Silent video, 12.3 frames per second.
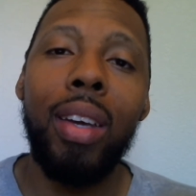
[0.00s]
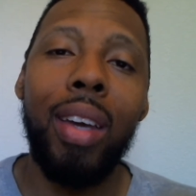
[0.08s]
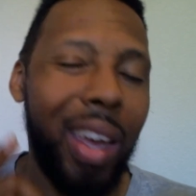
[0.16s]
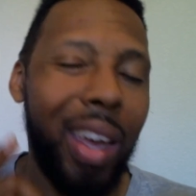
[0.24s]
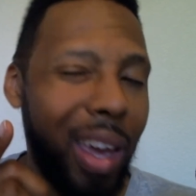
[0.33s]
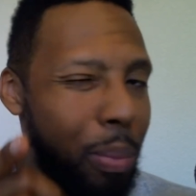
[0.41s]

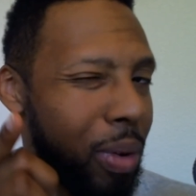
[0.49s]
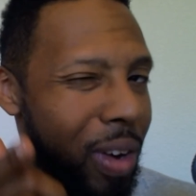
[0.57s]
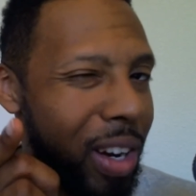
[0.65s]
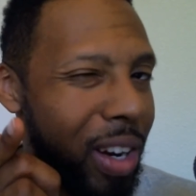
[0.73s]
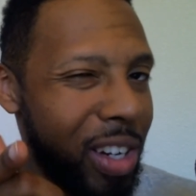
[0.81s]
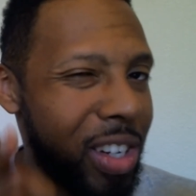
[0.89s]
I kept it
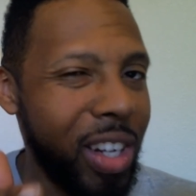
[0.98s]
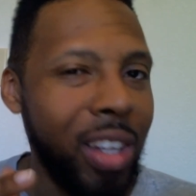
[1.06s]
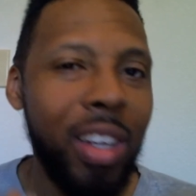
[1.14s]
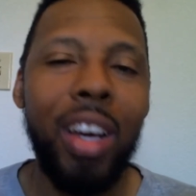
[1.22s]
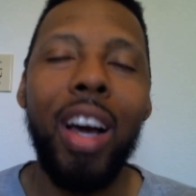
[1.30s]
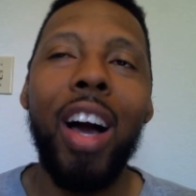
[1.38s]
rated
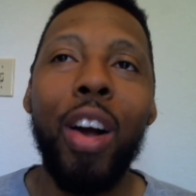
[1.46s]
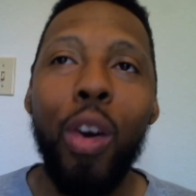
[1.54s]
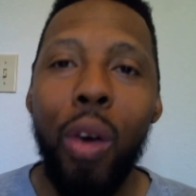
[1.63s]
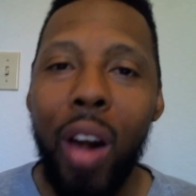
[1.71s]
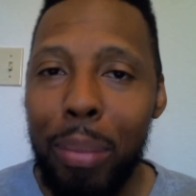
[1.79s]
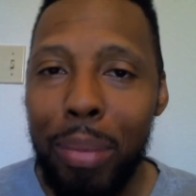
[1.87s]
G, a
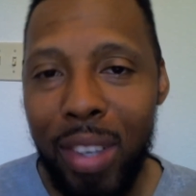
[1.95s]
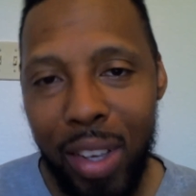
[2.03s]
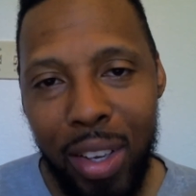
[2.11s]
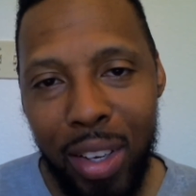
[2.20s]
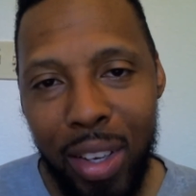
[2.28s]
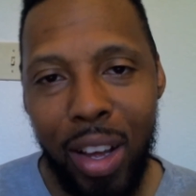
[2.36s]
crap
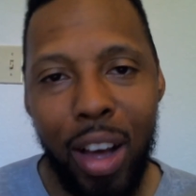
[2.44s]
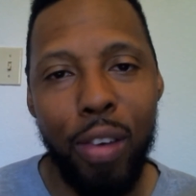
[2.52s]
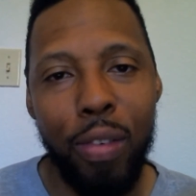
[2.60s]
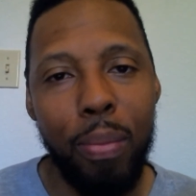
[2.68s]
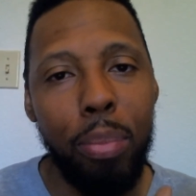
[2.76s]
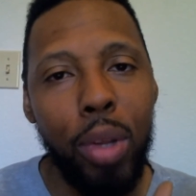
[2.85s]
ton
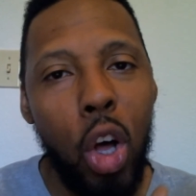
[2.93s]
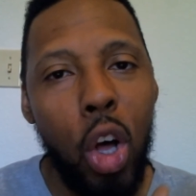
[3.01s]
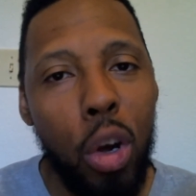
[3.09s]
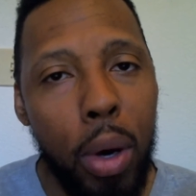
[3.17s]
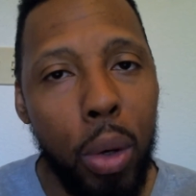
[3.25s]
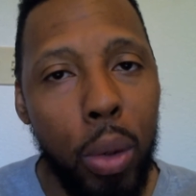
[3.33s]
of
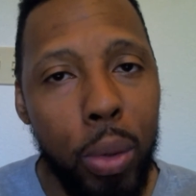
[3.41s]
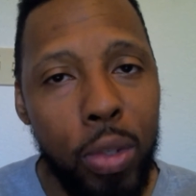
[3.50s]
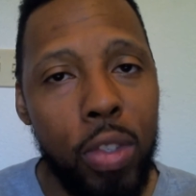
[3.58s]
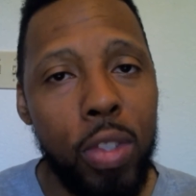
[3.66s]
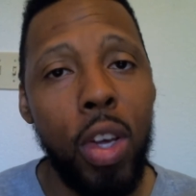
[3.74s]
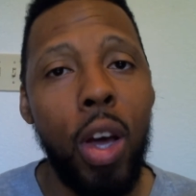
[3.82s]
blog
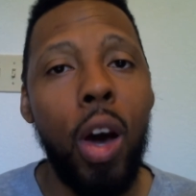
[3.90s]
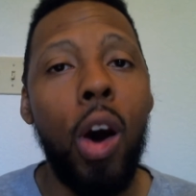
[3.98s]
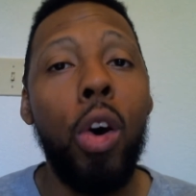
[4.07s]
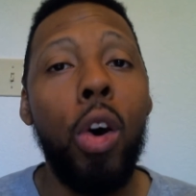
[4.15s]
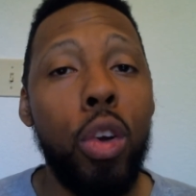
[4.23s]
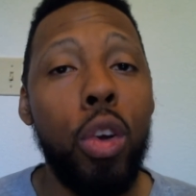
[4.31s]
posts
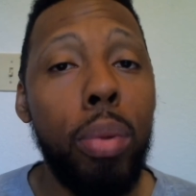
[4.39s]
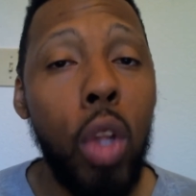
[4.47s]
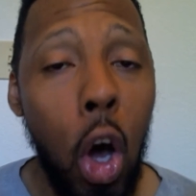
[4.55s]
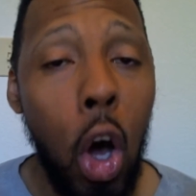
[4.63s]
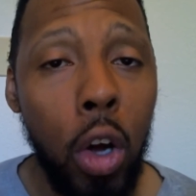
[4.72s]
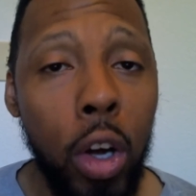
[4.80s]
on your
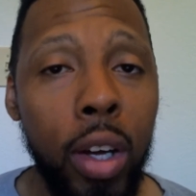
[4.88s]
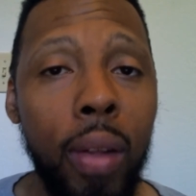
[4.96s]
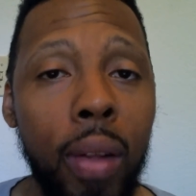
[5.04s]
blog.